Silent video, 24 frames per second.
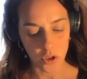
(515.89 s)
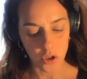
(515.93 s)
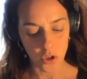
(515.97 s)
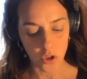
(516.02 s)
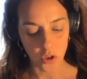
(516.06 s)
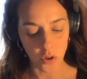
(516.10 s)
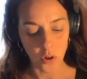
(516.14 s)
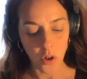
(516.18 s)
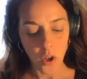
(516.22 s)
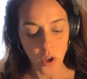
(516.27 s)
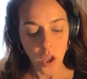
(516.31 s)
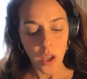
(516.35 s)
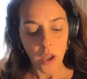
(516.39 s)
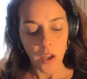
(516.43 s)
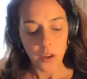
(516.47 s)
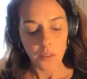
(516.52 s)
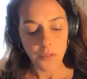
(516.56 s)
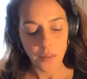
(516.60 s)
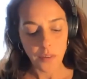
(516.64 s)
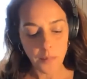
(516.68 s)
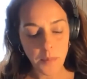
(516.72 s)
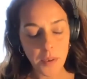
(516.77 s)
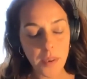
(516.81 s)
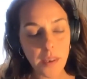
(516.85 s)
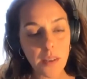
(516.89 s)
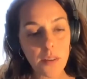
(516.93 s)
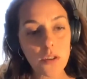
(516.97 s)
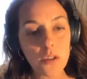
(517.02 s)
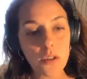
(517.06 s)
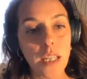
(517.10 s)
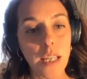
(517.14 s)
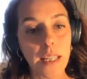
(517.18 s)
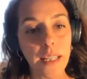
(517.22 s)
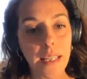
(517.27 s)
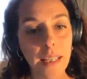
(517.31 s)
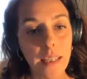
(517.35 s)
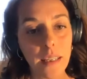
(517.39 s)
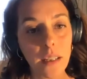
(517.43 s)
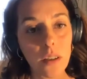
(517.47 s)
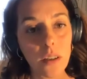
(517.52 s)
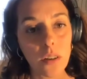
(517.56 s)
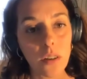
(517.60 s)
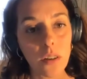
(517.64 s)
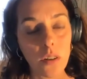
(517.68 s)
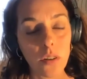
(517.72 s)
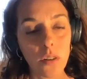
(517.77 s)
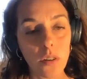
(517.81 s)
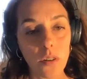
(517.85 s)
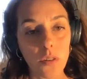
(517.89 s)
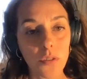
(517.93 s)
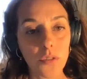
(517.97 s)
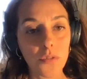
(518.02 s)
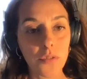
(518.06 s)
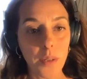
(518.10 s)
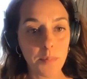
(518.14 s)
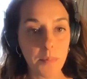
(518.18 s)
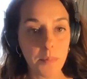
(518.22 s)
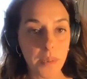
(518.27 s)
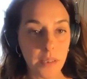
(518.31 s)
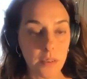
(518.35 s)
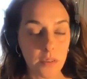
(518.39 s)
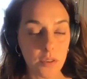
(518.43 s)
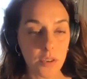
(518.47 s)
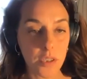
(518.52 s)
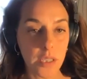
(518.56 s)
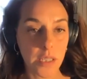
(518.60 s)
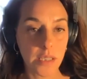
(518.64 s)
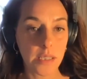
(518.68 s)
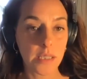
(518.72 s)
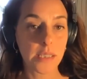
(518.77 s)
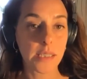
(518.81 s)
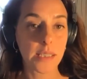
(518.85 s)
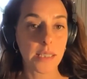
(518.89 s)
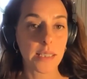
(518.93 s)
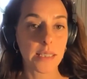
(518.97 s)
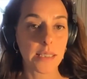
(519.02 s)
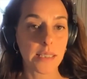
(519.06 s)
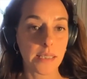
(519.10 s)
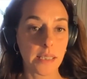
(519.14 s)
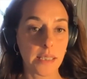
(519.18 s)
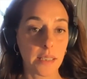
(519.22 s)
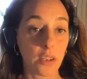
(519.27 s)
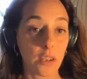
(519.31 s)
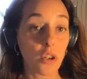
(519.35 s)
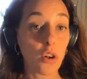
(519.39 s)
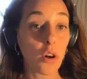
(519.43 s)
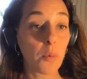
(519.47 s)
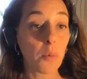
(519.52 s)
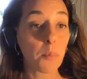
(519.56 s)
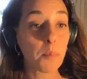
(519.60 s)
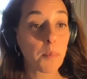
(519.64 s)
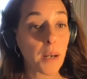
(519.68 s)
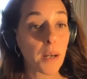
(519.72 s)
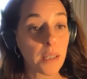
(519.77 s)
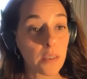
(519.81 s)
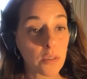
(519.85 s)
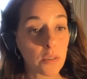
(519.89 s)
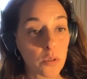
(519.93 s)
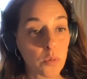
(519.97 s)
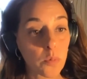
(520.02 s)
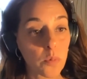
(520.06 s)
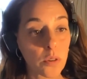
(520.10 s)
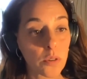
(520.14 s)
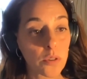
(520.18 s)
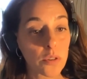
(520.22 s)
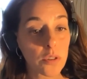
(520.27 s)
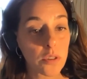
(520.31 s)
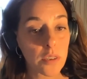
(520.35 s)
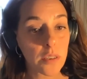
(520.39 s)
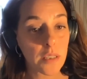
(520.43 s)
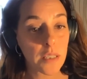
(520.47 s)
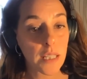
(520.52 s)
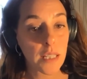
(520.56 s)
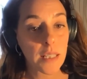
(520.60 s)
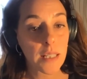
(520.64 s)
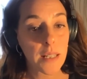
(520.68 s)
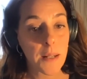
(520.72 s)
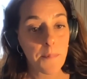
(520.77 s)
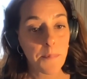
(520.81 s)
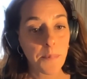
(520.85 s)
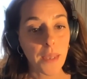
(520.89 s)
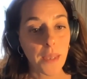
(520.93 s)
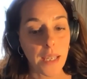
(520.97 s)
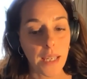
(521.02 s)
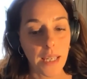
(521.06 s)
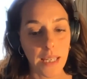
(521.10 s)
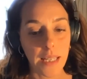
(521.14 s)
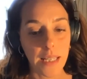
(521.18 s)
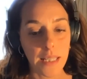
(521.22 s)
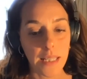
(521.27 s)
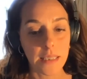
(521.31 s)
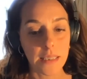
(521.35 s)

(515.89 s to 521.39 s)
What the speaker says: So femtheogenic or femtheogens is a compound word. It